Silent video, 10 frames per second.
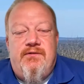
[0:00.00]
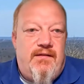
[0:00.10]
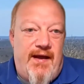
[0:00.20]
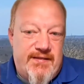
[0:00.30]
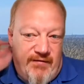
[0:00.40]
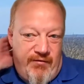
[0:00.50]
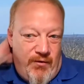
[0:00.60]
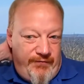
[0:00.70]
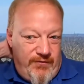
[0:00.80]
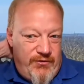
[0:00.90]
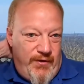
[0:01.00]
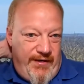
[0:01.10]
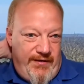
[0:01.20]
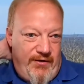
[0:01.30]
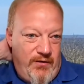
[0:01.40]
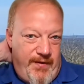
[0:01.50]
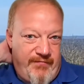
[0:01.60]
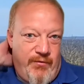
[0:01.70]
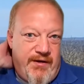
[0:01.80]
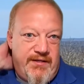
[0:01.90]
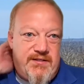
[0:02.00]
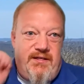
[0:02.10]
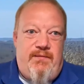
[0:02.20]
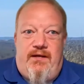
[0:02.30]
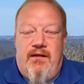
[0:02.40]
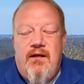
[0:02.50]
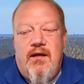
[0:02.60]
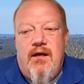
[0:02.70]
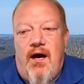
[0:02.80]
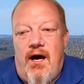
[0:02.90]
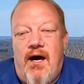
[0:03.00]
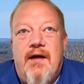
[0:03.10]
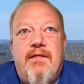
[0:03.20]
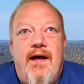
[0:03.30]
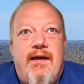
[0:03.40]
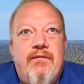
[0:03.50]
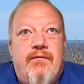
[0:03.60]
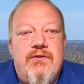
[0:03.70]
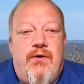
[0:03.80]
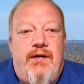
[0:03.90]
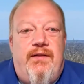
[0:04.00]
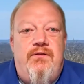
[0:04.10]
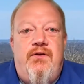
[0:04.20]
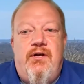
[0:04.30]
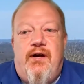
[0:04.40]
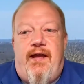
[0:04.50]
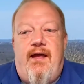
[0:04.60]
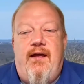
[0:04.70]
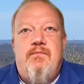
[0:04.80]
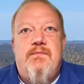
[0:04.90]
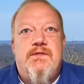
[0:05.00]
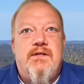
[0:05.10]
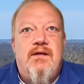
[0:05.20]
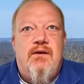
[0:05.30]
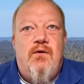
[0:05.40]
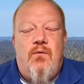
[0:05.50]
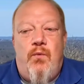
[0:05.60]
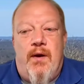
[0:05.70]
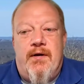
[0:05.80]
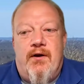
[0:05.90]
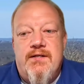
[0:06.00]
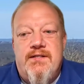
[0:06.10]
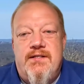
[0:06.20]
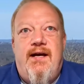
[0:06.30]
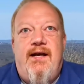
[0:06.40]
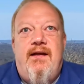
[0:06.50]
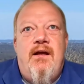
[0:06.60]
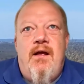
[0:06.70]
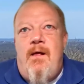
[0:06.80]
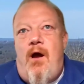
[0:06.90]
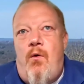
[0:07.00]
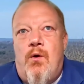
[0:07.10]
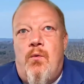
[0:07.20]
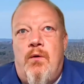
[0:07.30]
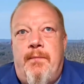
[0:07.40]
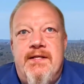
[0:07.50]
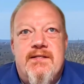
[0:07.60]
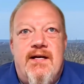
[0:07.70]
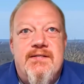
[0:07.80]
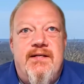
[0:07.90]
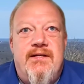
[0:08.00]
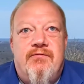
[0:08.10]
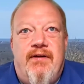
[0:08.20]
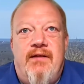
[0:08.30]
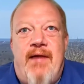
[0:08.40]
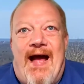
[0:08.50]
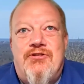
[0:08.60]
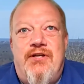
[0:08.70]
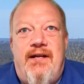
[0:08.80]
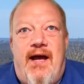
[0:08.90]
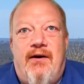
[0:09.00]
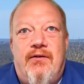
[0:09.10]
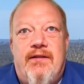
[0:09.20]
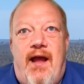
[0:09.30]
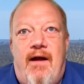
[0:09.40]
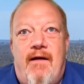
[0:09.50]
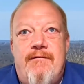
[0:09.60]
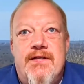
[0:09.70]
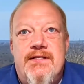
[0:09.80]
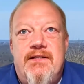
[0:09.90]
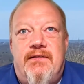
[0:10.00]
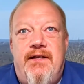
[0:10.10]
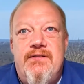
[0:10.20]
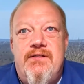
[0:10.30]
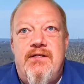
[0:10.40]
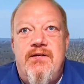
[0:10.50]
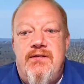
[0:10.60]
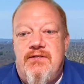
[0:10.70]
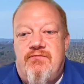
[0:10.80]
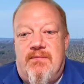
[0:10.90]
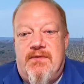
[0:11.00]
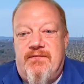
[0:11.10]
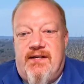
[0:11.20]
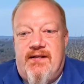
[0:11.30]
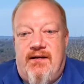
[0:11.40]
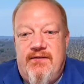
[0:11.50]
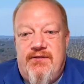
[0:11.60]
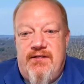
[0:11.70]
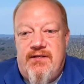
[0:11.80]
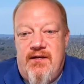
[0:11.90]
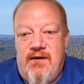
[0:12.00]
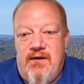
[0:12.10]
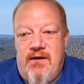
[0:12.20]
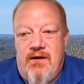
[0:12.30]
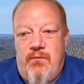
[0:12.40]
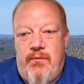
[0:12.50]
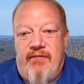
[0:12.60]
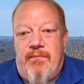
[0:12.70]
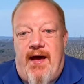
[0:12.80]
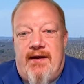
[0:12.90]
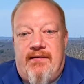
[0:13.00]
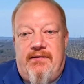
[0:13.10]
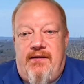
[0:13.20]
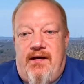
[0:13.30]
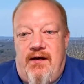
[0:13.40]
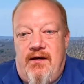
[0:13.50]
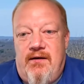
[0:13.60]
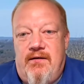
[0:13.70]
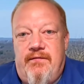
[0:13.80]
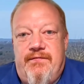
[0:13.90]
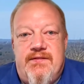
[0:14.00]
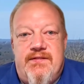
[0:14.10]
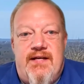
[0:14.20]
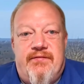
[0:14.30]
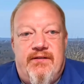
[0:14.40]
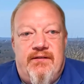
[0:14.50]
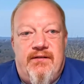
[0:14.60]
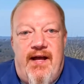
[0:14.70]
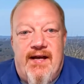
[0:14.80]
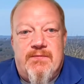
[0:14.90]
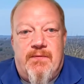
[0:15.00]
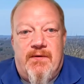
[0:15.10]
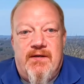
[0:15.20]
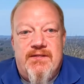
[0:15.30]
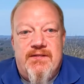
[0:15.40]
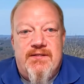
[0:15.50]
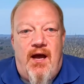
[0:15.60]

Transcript: Thanks everyone for joining. I hope everyone could see me. Thank you for joining the New York HIMSS webinar today, where we'll be discussing reimagining healthcare facilities using disruptive technologies. We have a panel of several experts.